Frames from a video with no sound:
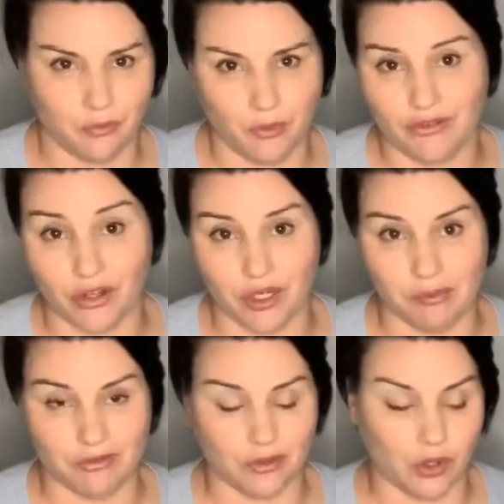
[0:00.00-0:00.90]
We've heard
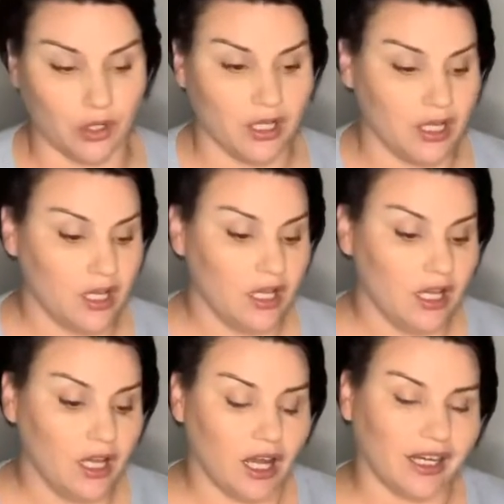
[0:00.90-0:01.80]
it before.
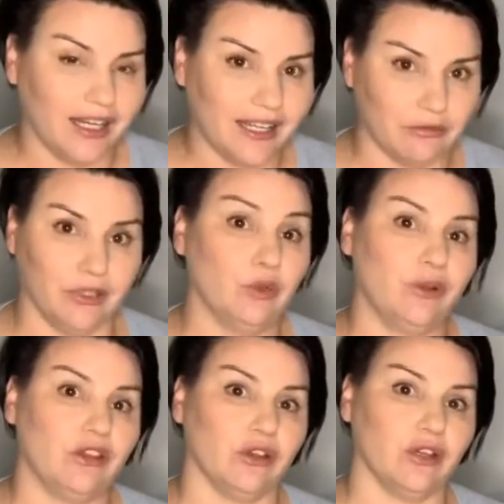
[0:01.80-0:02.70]
I'm going to get real
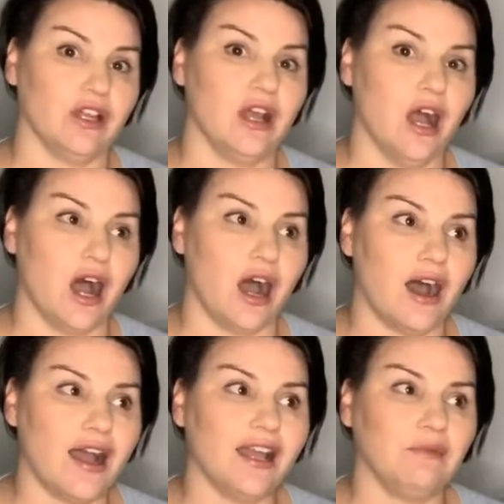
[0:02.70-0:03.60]
with you.
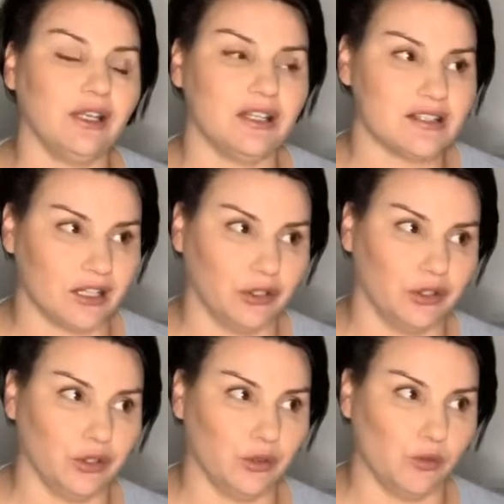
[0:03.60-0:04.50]
I am going to tell
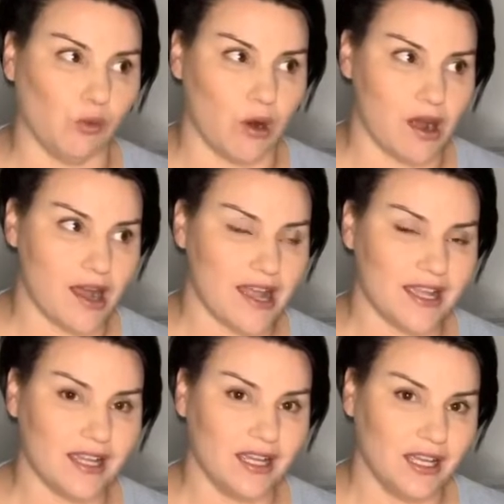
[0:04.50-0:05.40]
you
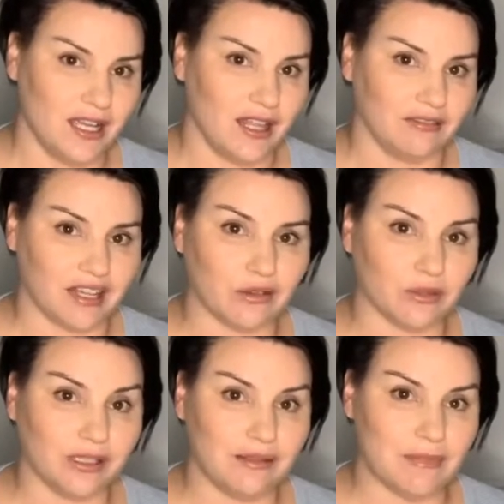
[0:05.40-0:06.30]
why that
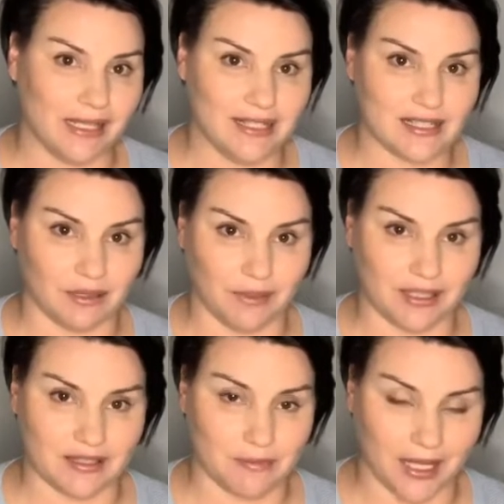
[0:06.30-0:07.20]
really means
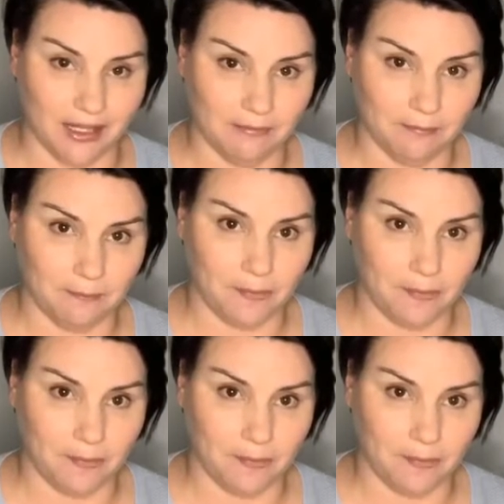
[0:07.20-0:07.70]
something to me.